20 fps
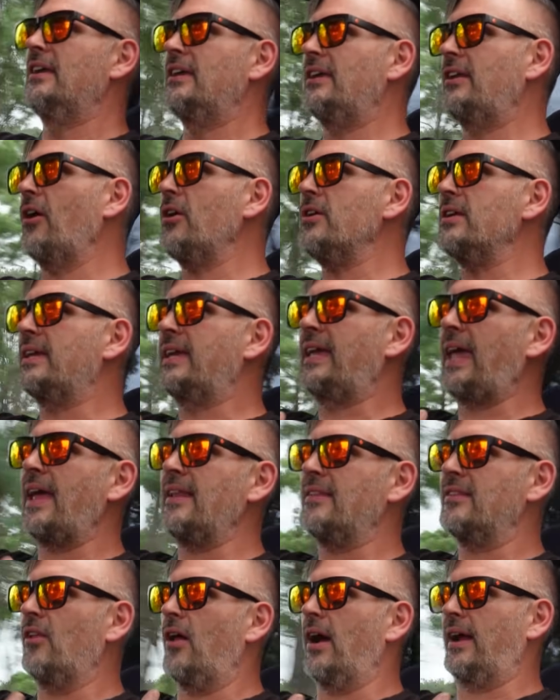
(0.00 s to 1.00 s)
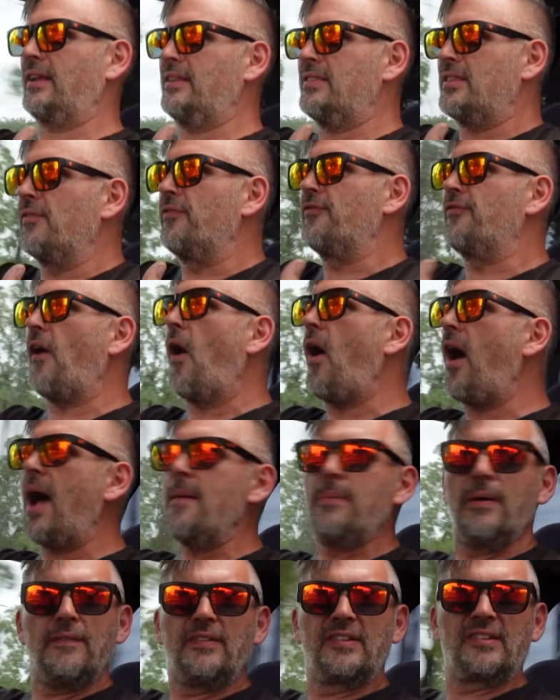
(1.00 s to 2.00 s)
You don't get like the
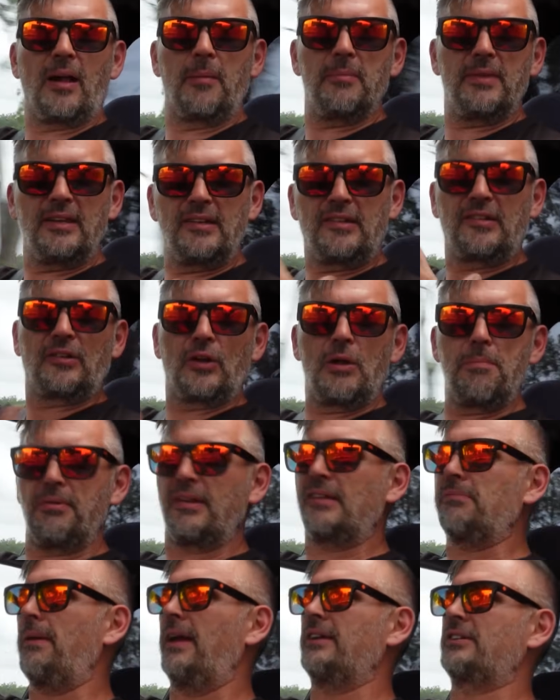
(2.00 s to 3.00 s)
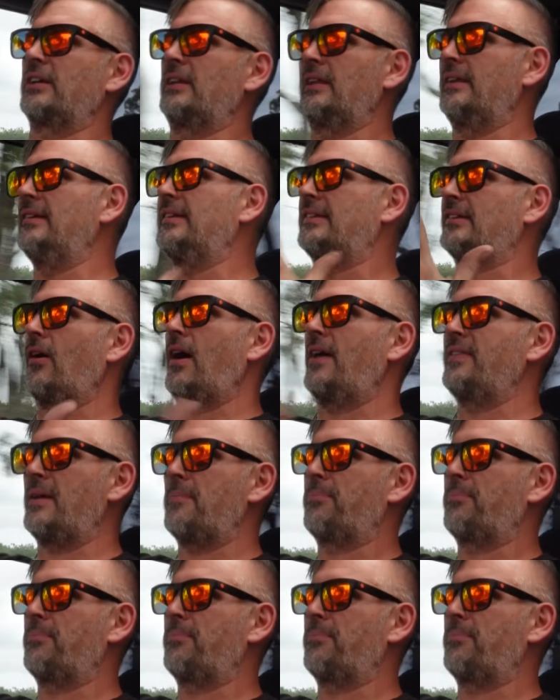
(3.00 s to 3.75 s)
vibe of something super special inside.